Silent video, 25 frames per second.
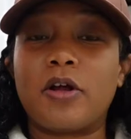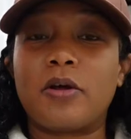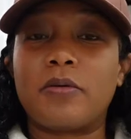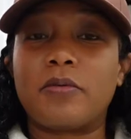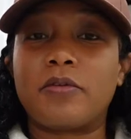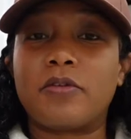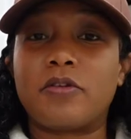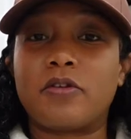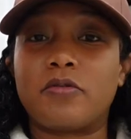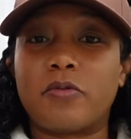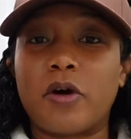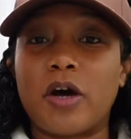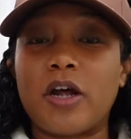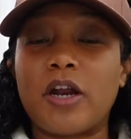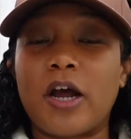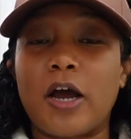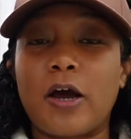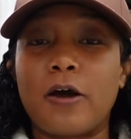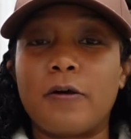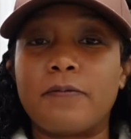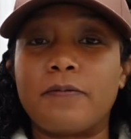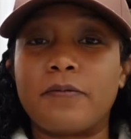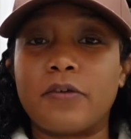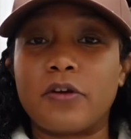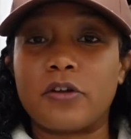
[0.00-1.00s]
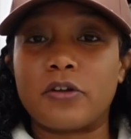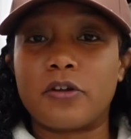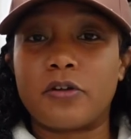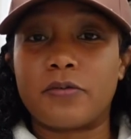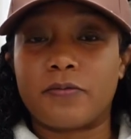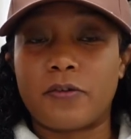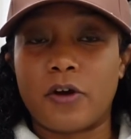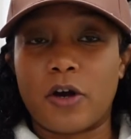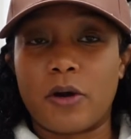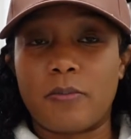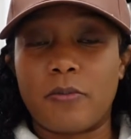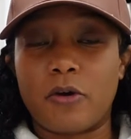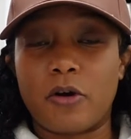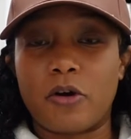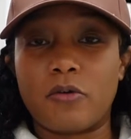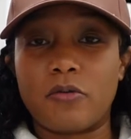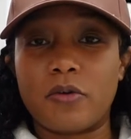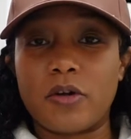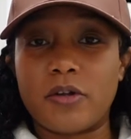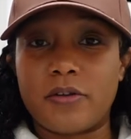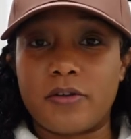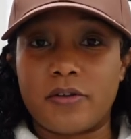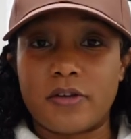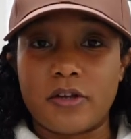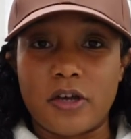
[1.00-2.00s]
of sweat outfits from
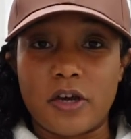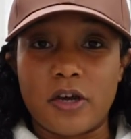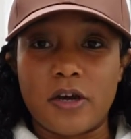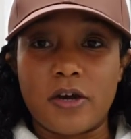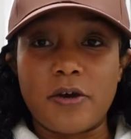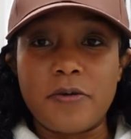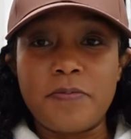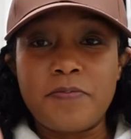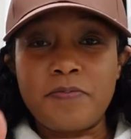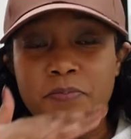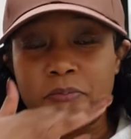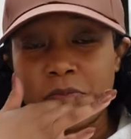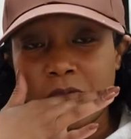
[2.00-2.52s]
Aritzia.